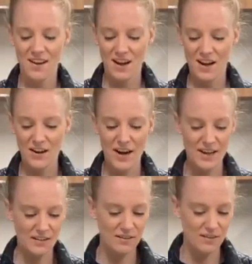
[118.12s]
All
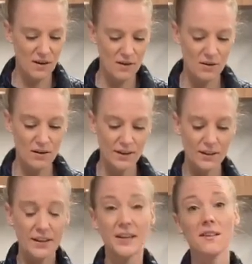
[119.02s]
right, so
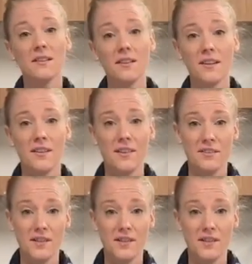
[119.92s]
clearly this